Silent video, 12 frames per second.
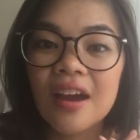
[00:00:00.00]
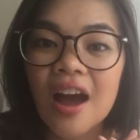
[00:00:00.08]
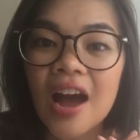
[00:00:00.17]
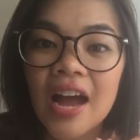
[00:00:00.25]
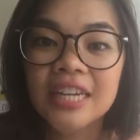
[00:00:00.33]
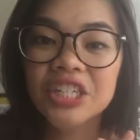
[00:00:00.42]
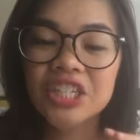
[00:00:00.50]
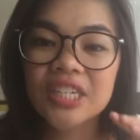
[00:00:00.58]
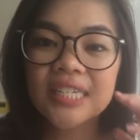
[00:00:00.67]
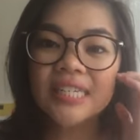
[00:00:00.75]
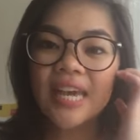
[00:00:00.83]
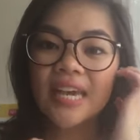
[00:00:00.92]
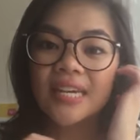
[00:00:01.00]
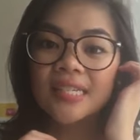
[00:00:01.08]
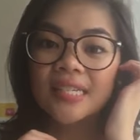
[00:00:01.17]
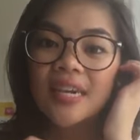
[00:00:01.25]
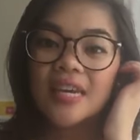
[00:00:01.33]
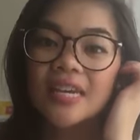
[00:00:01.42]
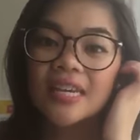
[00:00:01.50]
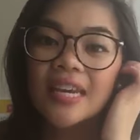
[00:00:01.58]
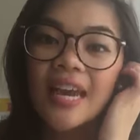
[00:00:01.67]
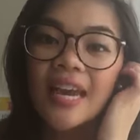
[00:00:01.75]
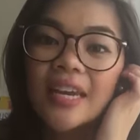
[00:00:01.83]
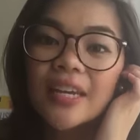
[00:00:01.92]
Aisha says,
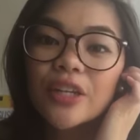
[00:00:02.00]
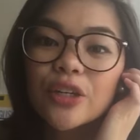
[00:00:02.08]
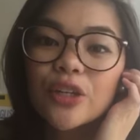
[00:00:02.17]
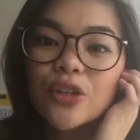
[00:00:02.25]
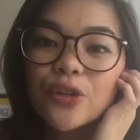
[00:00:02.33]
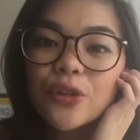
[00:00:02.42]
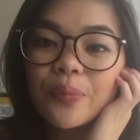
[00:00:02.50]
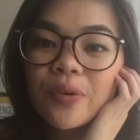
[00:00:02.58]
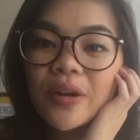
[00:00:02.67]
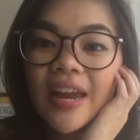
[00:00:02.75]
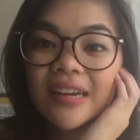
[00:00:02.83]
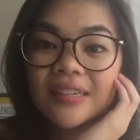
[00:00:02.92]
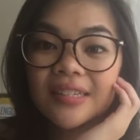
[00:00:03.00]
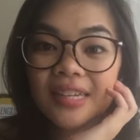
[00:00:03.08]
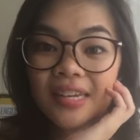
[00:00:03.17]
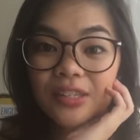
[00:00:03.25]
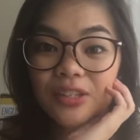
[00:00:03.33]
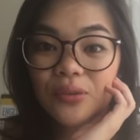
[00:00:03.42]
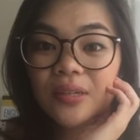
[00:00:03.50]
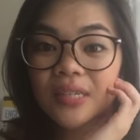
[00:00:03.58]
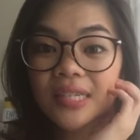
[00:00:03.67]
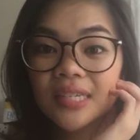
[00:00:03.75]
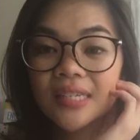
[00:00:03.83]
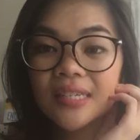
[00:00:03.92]
can you bring outside
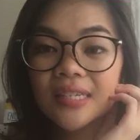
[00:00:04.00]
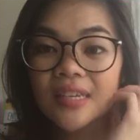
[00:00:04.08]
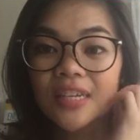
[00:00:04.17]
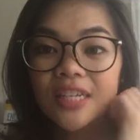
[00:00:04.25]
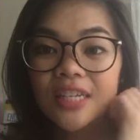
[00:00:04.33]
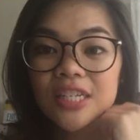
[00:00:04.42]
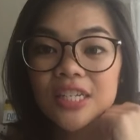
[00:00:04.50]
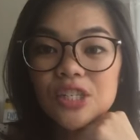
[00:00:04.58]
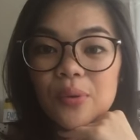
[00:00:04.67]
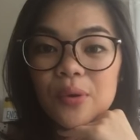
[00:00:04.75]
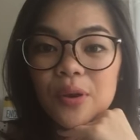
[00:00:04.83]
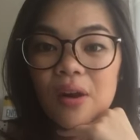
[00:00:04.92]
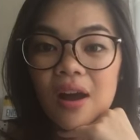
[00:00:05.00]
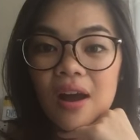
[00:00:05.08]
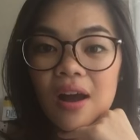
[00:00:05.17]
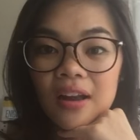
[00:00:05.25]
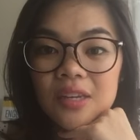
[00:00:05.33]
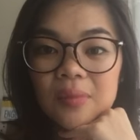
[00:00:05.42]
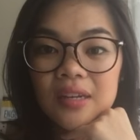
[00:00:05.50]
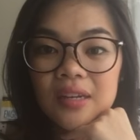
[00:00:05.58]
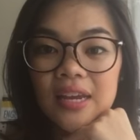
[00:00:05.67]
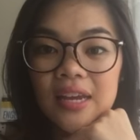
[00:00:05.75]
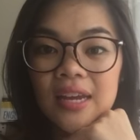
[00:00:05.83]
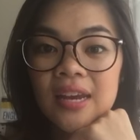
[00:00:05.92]
sources to support your argument
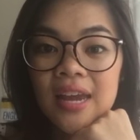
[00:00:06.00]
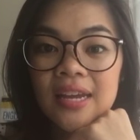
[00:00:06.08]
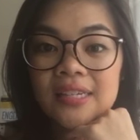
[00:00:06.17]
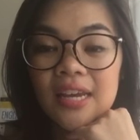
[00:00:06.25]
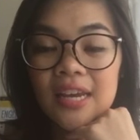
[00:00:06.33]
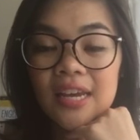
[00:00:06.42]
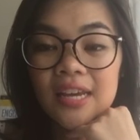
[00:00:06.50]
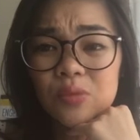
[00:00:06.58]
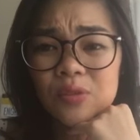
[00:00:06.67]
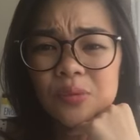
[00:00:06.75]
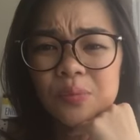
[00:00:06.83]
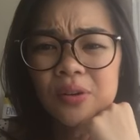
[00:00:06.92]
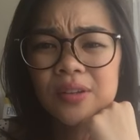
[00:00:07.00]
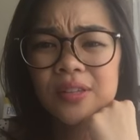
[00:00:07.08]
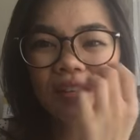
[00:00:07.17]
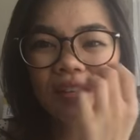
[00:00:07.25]
in a text response?